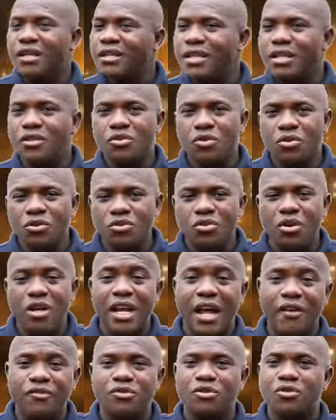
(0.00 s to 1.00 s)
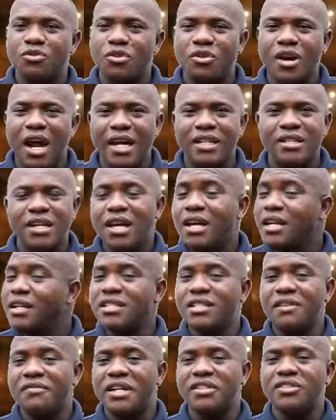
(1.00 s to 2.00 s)
They don't know left nor right. This
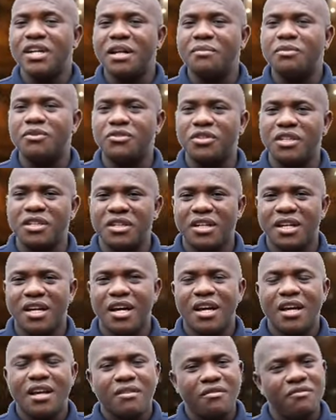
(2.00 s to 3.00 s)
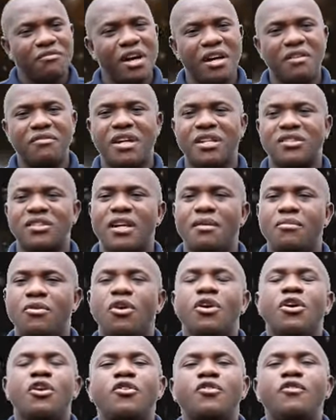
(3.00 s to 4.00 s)
is a very terrible thing. Very, very terrible.
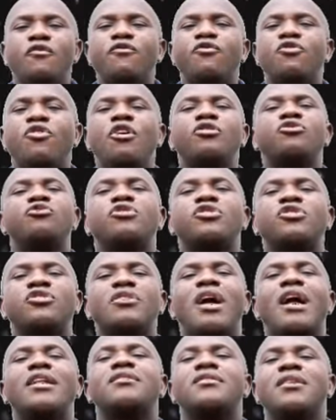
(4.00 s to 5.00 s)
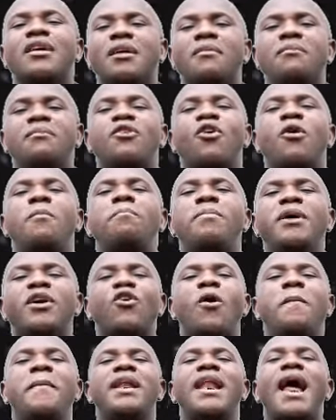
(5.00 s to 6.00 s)
You've got to start
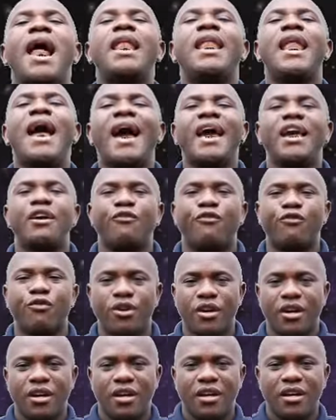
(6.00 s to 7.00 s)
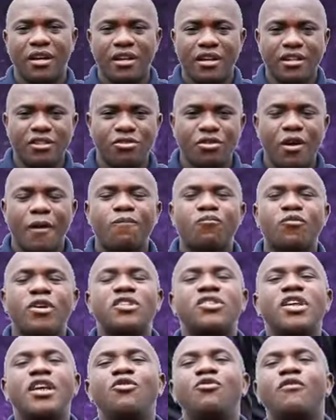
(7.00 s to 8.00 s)
becoming alive. It's not, you
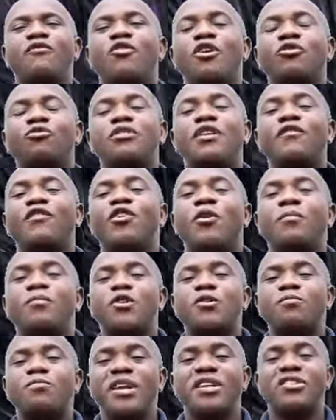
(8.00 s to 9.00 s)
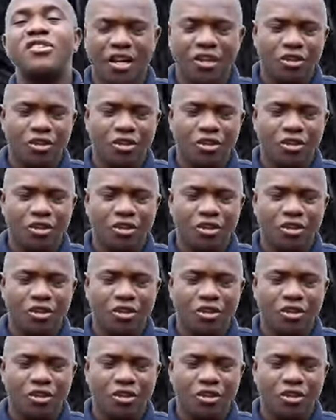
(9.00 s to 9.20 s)
see, you've got to develop your spirit.